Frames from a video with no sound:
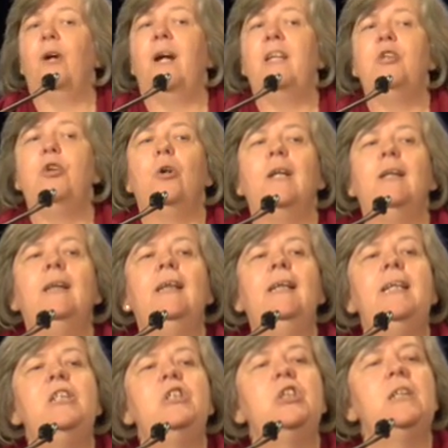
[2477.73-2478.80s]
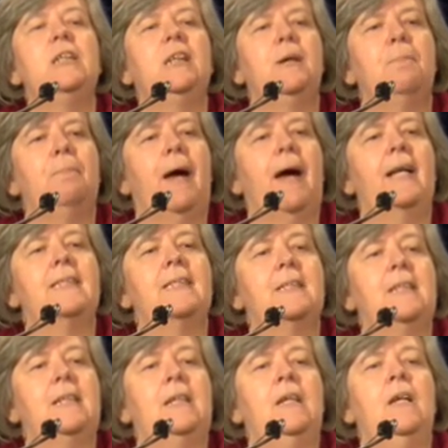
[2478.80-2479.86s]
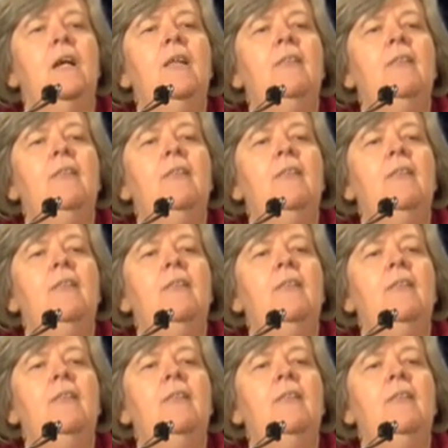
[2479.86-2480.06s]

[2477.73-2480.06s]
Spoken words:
and you're unleashing capacity